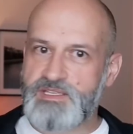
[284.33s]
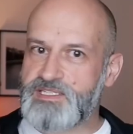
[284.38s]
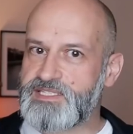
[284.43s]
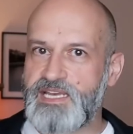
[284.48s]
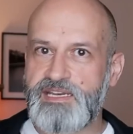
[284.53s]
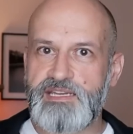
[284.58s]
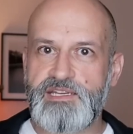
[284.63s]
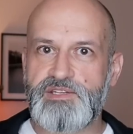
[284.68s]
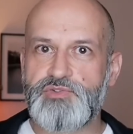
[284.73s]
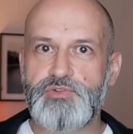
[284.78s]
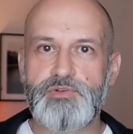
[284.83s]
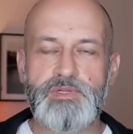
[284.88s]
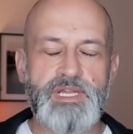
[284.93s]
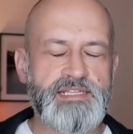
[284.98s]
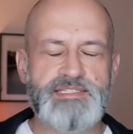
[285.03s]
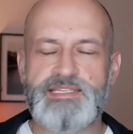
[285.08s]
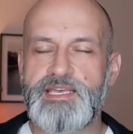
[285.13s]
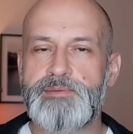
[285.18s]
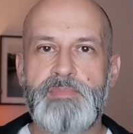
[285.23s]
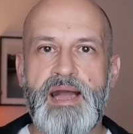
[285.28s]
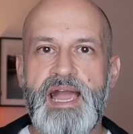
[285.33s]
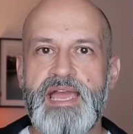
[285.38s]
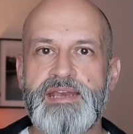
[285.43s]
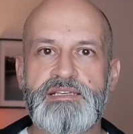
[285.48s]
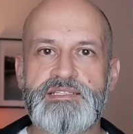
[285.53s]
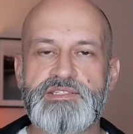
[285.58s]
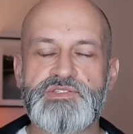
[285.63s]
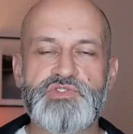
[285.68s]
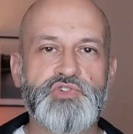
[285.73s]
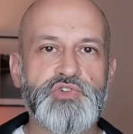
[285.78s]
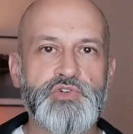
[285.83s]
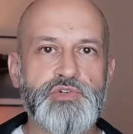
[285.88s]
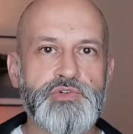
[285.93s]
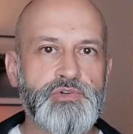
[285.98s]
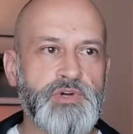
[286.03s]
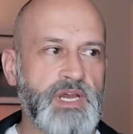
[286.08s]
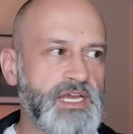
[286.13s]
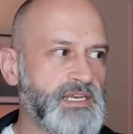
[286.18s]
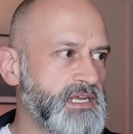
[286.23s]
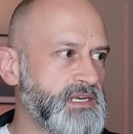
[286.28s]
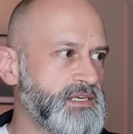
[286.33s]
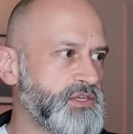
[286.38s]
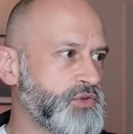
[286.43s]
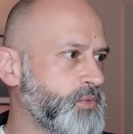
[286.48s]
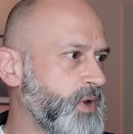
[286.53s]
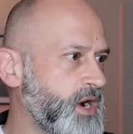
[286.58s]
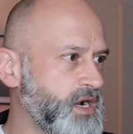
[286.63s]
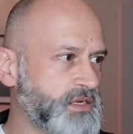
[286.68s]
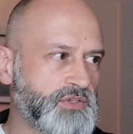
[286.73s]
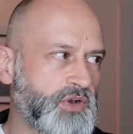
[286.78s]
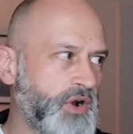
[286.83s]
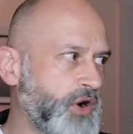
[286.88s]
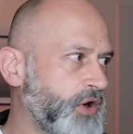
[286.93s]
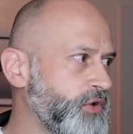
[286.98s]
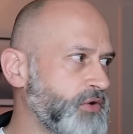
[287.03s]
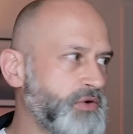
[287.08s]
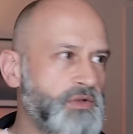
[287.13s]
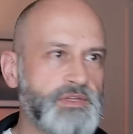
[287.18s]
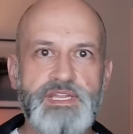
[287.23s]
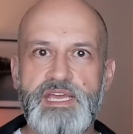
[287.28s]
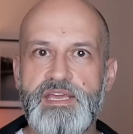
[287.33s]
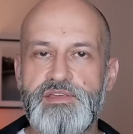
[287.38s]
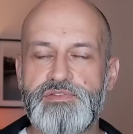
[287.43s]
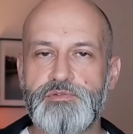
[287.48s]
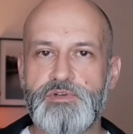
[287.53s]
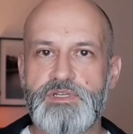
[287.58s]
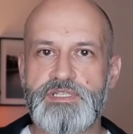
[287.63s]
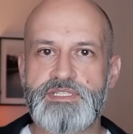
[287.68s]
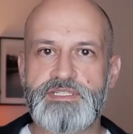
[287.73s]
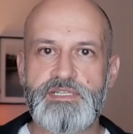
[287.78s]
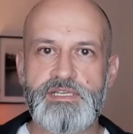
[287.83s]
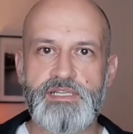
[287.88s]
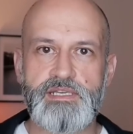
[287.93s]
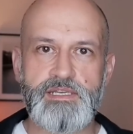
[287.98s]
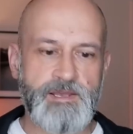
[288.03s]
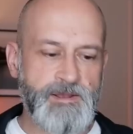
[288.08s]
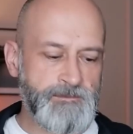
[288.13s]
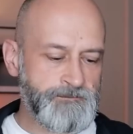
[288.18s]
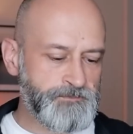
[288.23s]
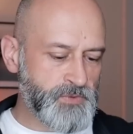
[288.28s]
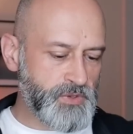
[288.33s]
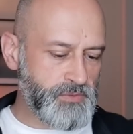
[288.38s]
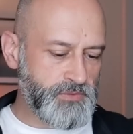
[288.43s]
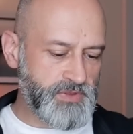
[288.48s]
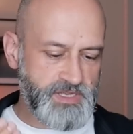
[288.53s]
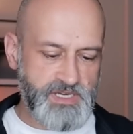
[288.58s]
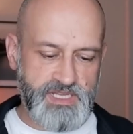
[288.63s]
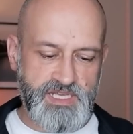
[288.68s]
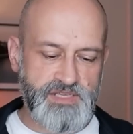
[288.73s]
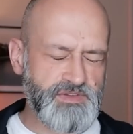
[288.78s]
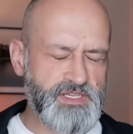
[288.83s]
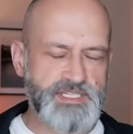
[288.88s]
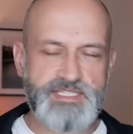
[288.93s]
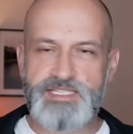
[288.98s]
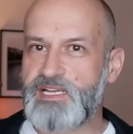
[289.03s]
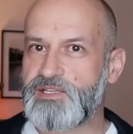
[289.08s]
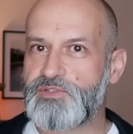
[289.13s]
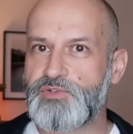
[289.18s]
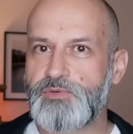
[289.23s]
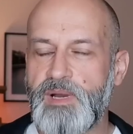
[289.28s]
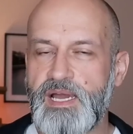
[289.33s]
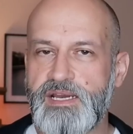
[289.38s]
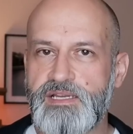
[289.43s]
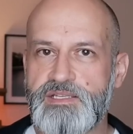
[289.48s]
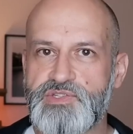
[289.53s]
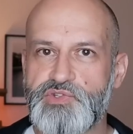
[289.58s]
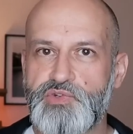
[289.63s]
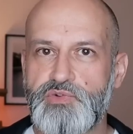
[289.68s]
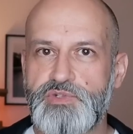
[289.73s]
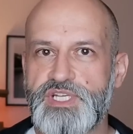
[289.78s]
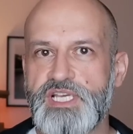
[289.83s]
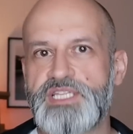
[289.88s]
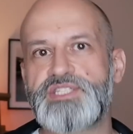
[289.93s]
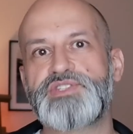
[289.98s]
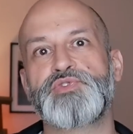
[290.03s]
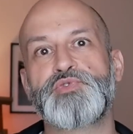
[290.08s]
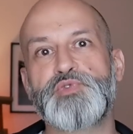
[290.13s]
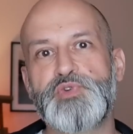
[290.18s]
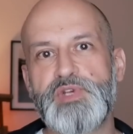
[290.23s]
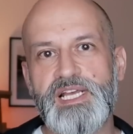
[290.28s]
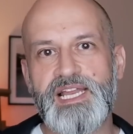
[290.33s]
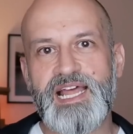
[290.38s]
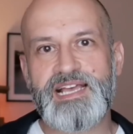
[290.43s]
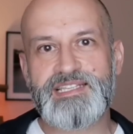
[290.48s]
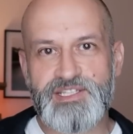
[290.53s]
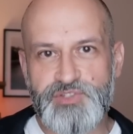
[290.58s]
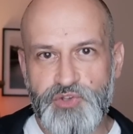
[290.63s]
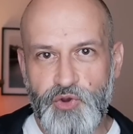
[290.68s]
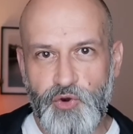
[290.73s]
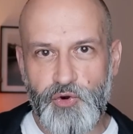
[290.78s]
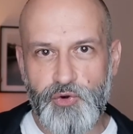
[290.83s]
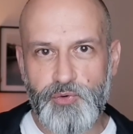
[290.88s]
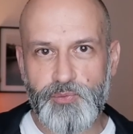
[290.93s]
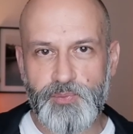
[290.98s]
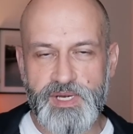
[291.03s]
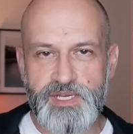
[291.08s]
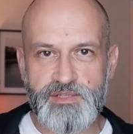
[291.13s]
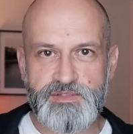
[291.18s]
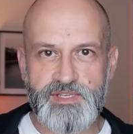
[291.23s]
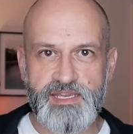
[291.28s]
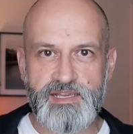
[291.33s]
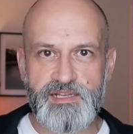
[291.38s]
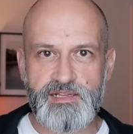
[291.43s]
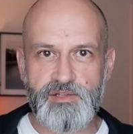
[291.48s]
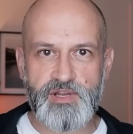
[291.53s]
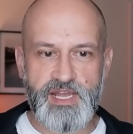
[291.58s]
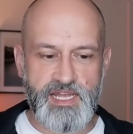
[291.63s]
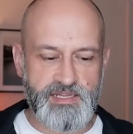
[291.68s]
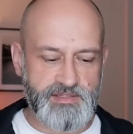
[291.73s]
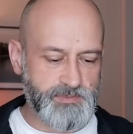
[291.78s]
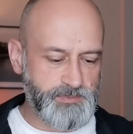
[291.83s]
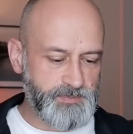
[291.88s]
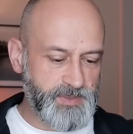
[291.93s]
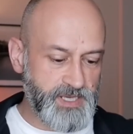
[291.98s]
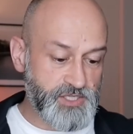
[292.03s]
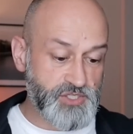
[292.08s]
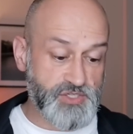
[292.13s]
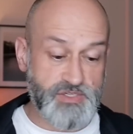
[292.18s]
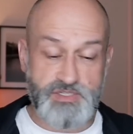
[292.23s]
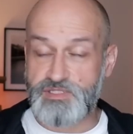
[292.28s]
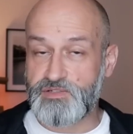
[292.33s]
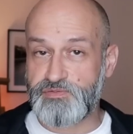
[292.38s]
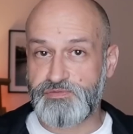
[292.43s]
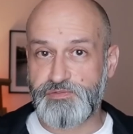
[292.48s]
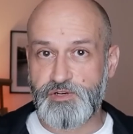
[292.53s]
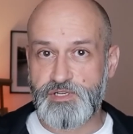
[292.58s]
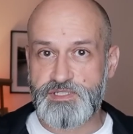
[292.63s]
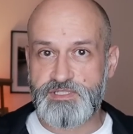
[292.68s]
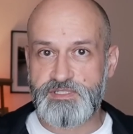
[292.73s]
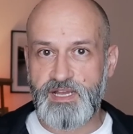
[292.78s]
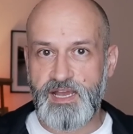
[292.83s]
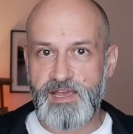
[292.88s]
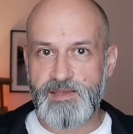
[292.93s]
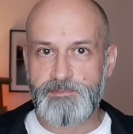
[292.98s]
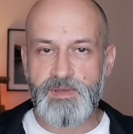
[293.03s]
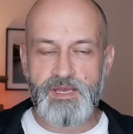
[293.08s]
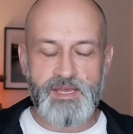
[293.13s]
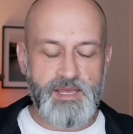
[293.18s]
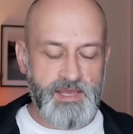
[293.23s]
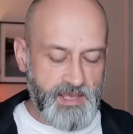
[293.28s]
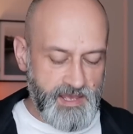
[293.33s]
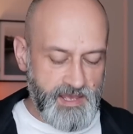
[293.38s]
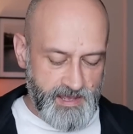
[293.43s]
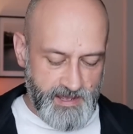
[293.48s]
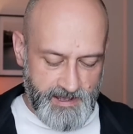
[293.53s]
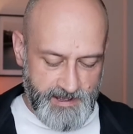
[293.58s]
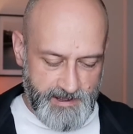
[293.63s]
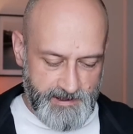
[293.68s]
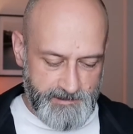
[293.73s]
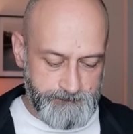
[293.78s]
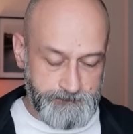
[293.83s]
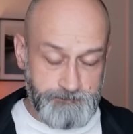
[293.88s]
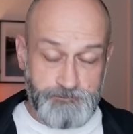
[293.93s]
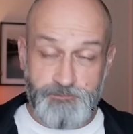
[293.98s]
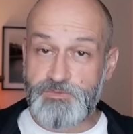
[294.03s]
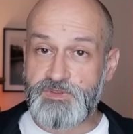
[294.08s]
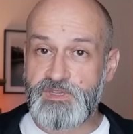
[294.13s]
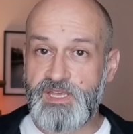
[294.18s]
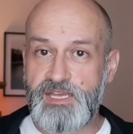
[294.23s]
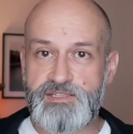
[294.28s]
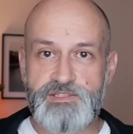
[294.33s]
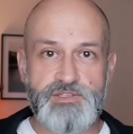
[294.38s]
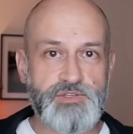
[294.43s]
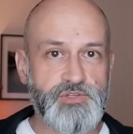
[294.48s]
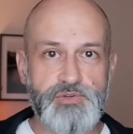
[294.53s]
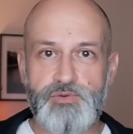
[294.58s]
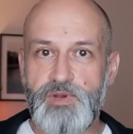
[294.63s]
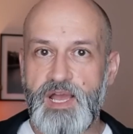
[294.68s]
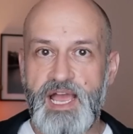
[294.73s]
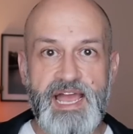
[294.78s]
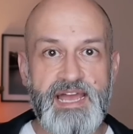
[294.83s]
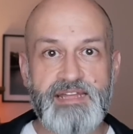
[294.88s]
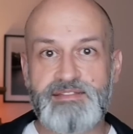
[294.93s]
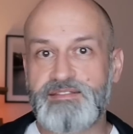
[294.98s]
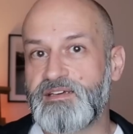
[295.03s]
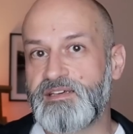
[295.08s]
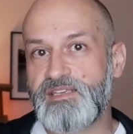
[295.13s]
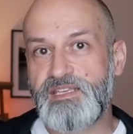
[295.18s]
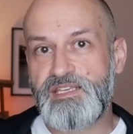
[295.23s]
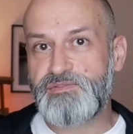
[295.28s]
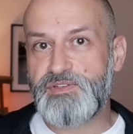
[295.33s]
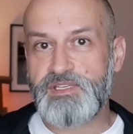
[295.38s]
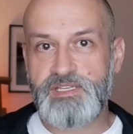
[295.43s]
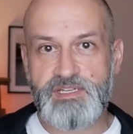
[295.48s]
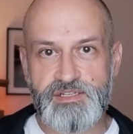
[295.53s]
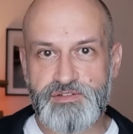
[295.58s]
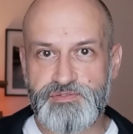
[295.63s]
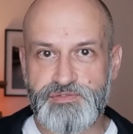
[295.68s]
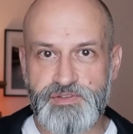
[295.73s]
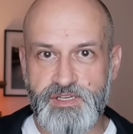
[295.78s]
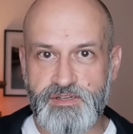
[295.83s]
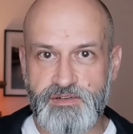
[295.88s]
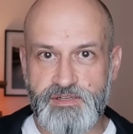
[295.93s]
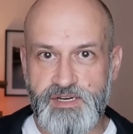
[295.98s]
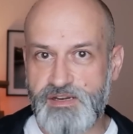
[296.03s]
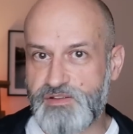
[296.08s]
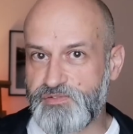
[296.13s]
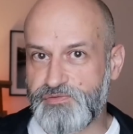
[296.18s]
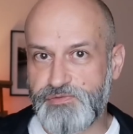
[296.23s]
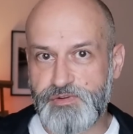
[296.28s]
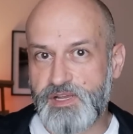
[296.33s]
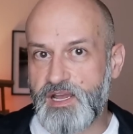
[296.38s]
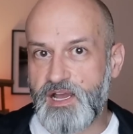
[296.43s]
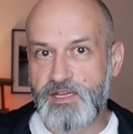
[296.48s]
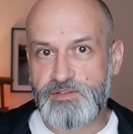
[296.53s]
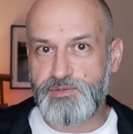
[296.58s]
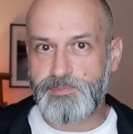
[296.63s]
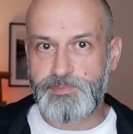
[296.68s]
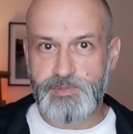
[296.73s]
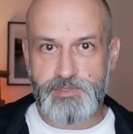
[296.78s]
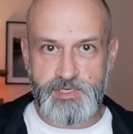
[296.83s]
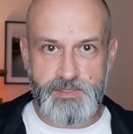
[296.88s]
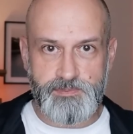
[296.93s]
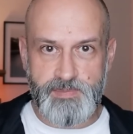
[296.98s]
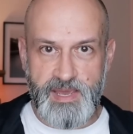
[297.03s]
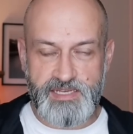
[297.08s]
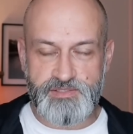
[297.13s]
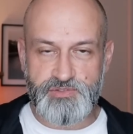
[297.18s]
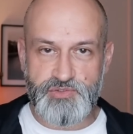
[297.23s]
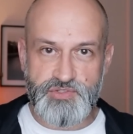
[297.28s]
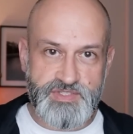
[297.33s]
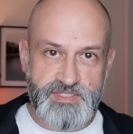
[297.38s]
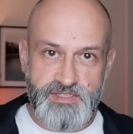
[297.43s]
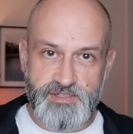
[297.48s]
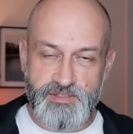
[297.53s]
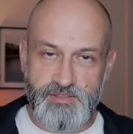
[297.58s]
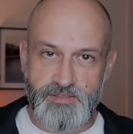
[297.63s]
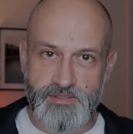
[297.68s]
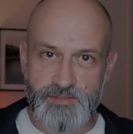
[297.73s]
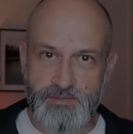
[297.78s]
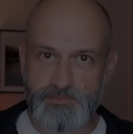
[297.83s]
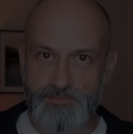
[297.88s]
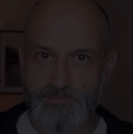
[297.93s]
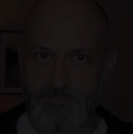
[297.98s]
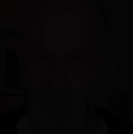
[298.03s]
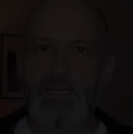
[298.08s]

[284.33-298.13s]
set it to, let's say, -2, and then you walk the whole day through the city with an EV set to -2, just to realize at home when you take a look at the pictures the first time that you had the EV configured and you forgot to put it back to 0.